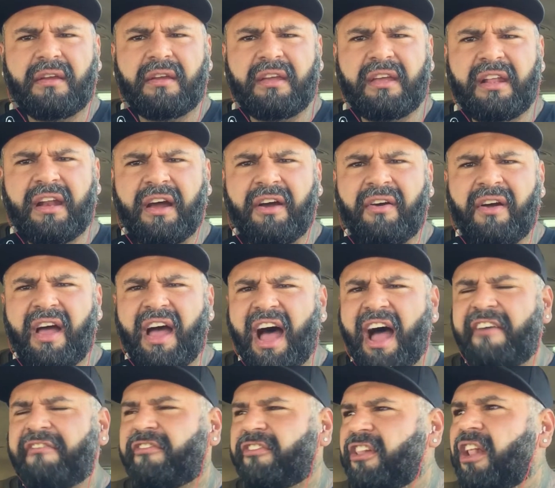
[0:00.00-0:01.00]
You know,
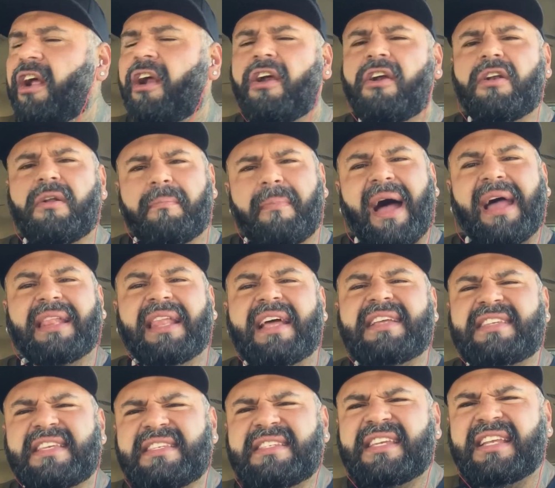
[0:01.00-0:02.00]
I've learned my
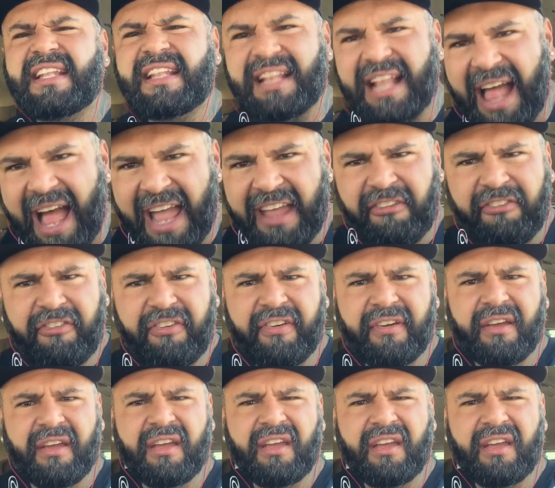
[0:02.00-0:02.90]
lessons in life,